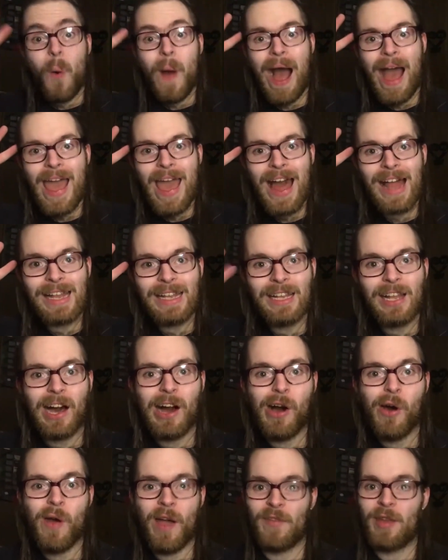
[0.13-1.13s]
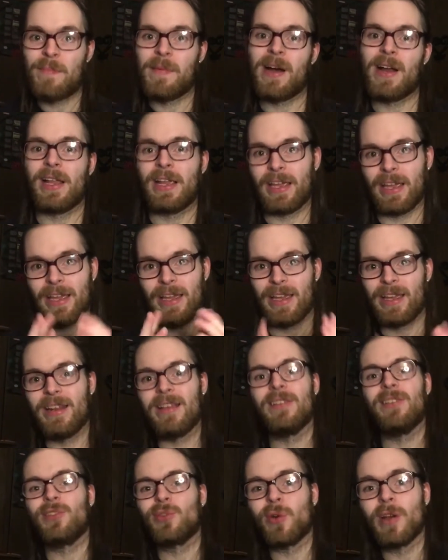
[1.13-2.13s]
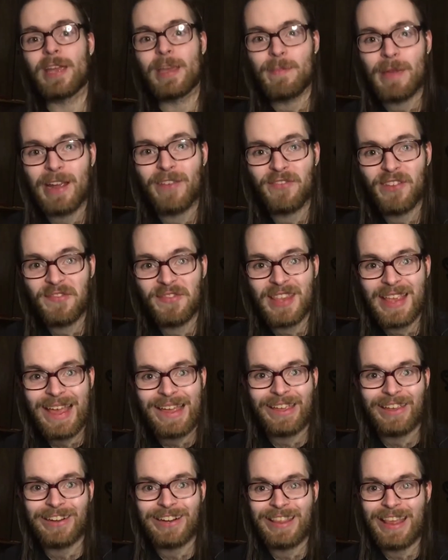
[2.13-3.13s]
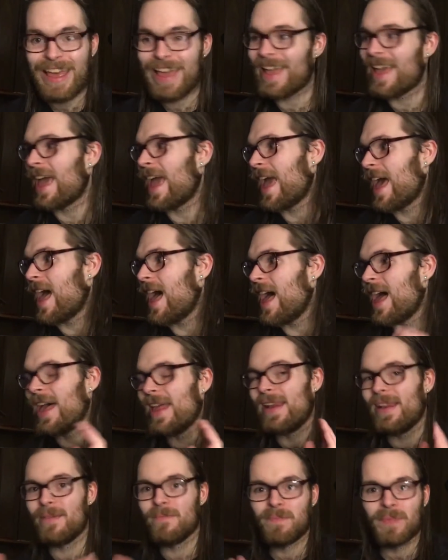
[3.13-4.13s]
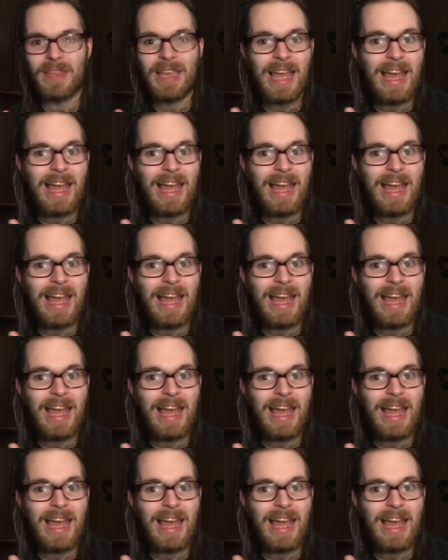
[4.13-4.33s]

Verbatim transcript: Why hello everybody, it is TorgieBear fifty-eight here today and